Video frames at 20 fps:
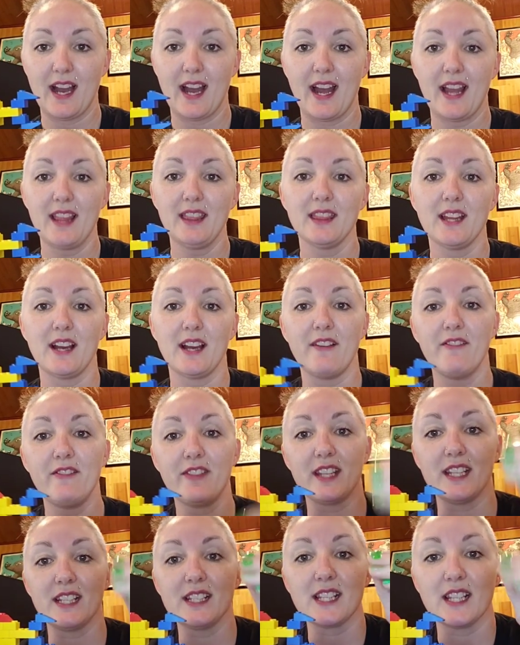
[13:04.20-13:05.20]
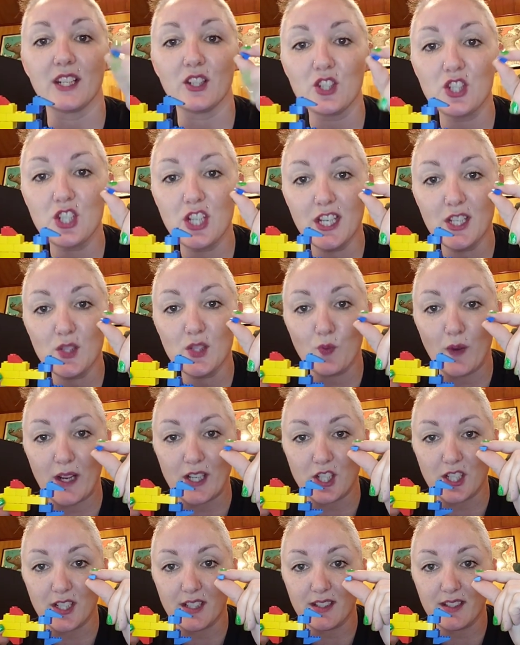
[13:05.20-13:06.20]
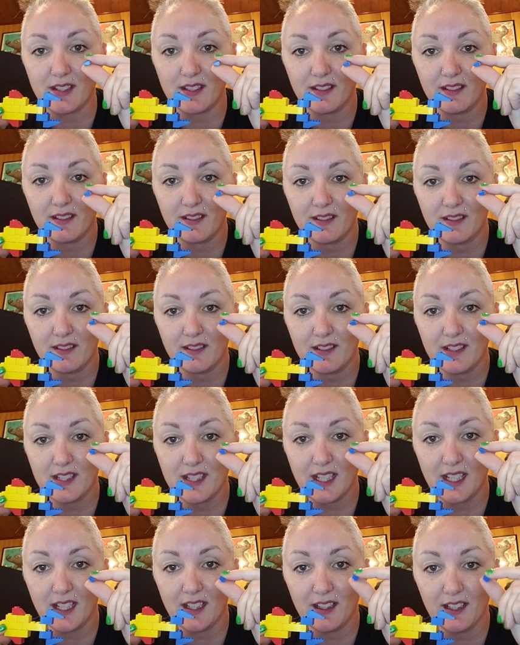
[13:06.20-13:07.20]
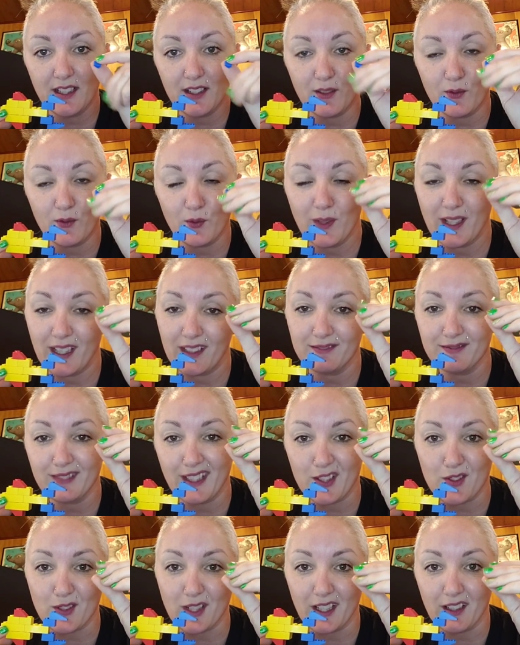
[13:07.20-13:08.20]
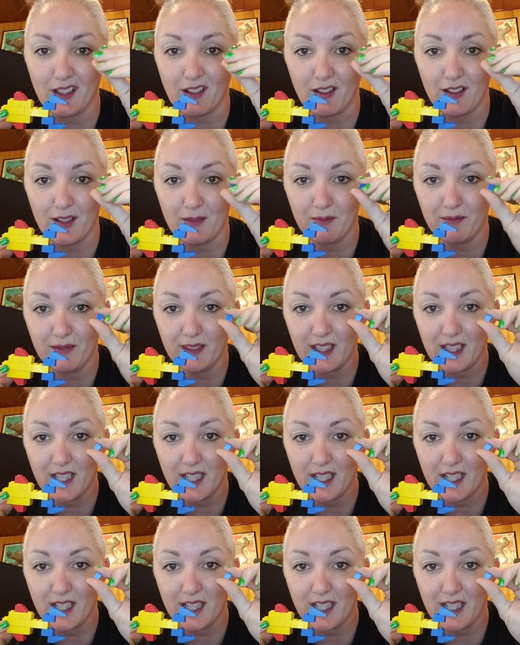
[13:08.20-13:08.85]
I love these little cheese wedges. See? Well, that's what I call them.